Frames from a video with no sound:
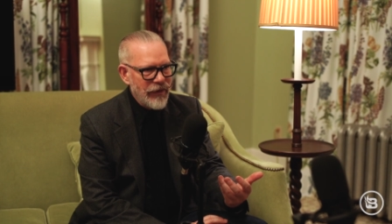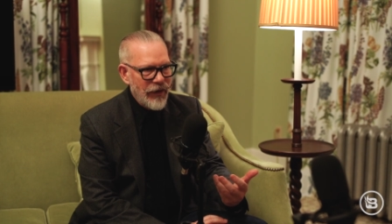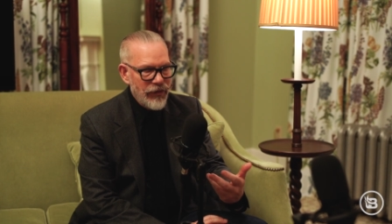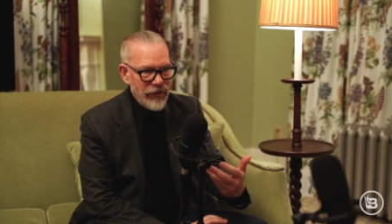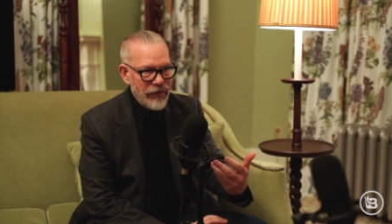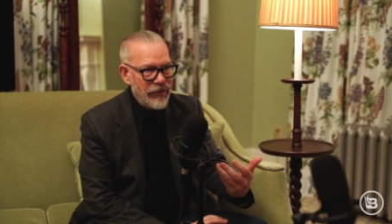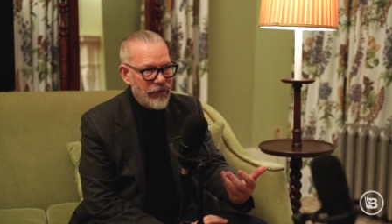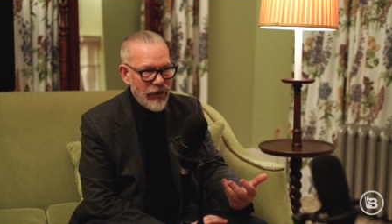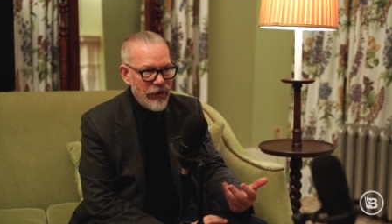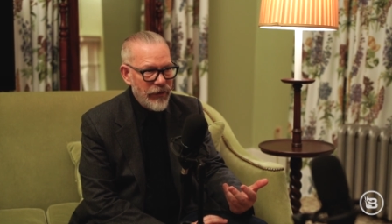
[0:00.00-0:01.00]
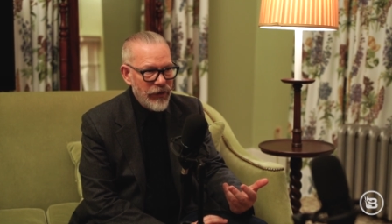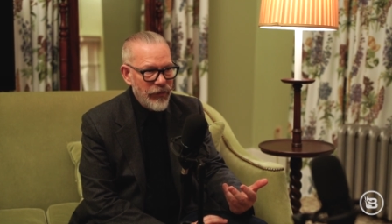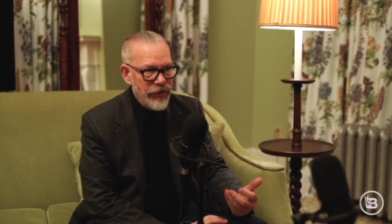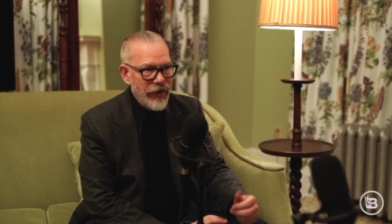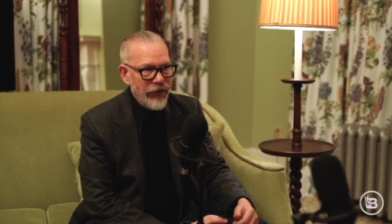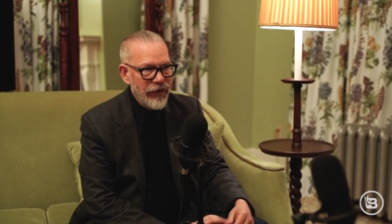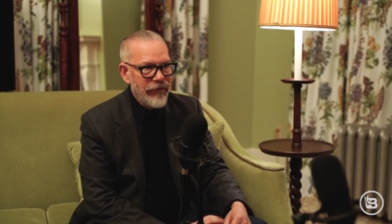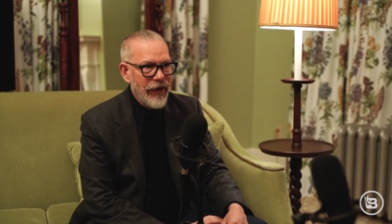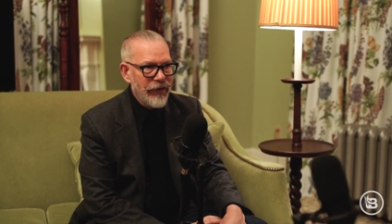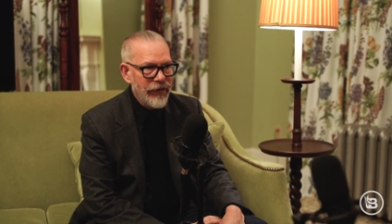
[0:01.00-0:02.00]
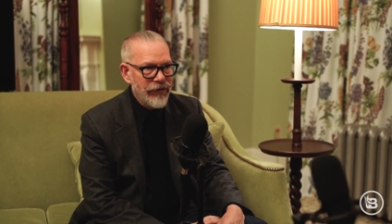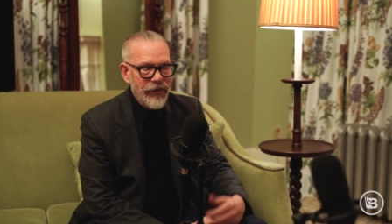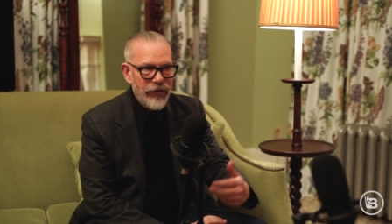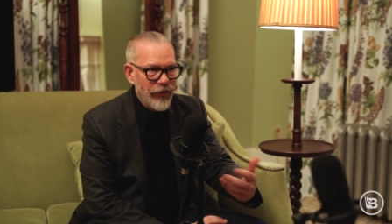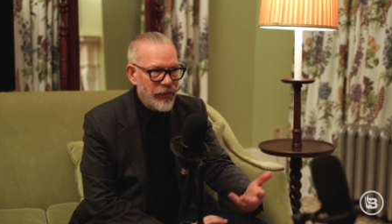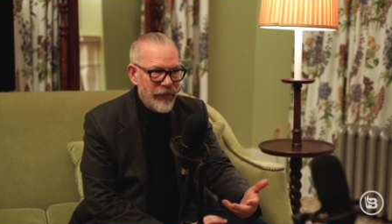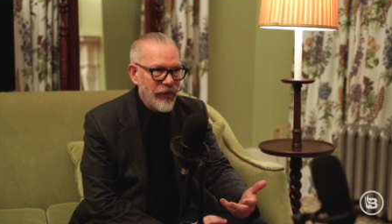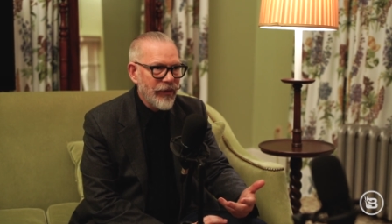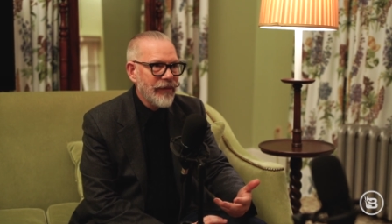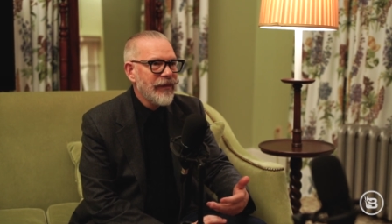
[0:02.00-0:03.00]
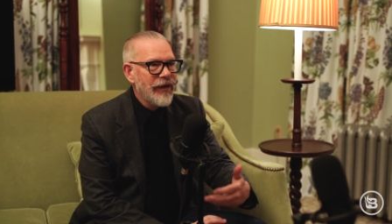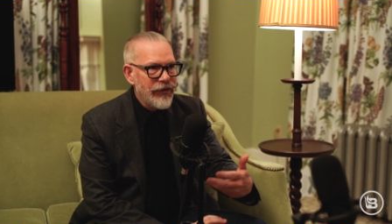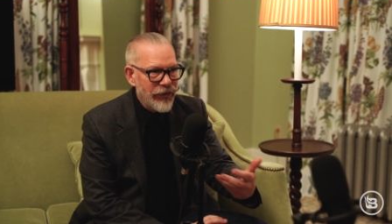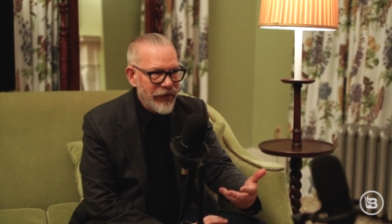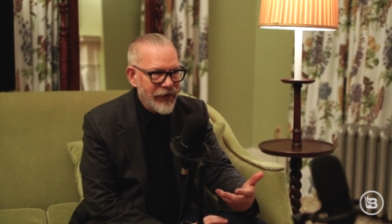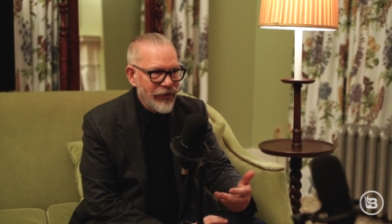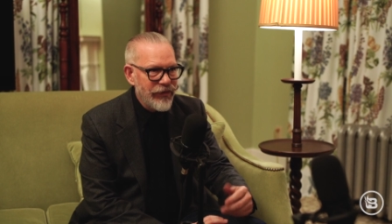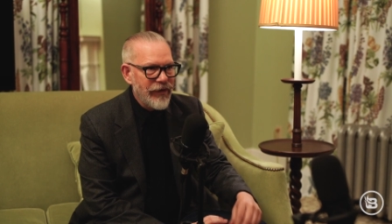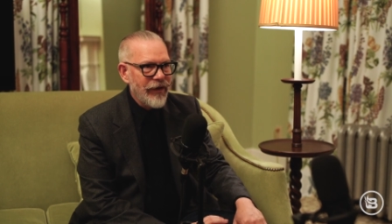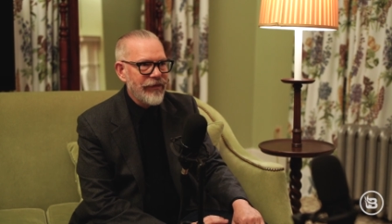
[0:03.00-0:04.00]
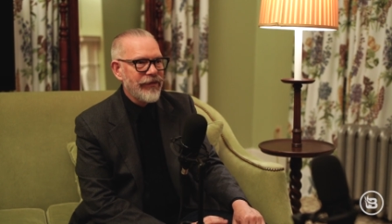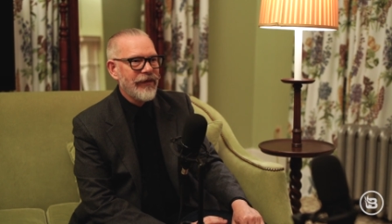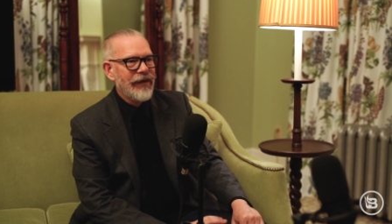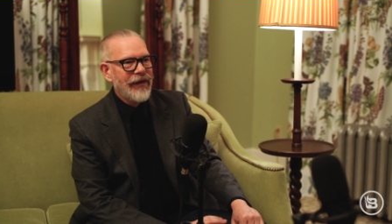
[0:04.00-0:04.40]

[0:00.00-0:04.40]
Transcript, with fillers: I would call them libertarian values. Don't hurt people. Don't take their stuff.